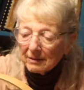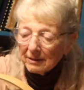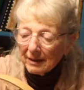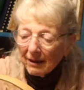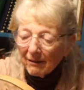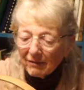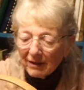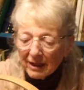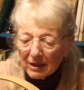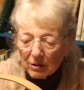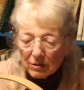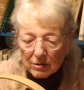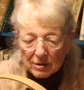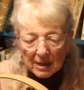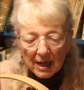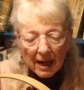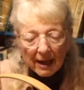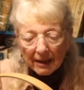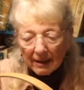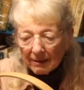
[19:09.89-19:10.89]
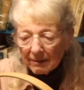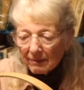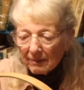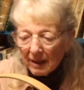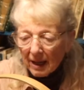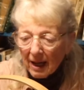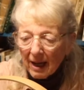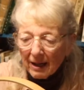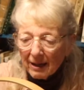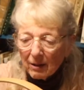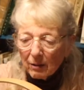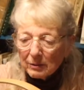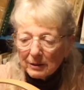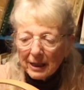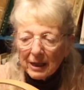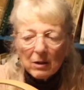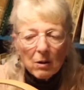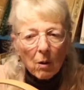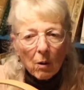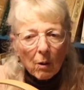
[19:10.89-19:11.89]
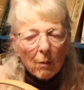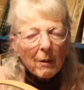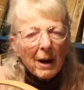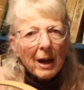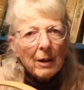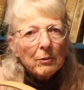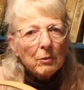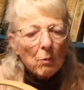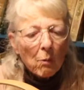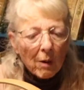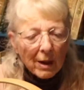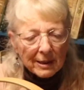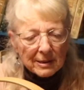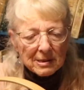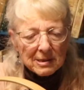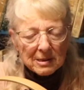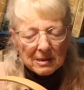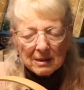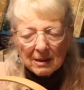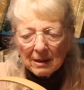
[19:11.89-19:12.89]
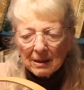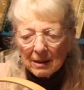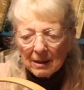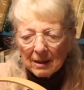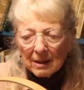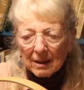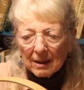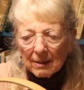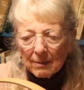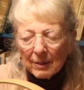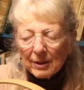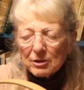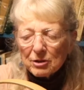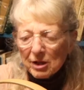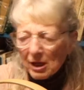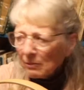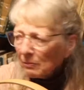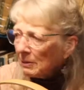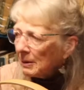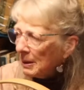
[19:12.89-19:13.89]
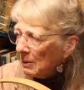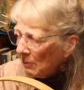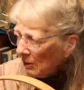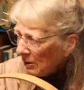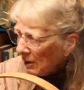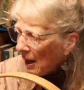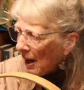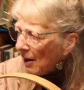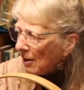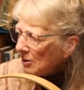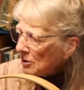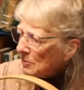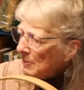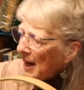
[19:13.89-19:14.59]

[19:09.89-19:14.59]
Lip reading: use, I only go around once. But generally with large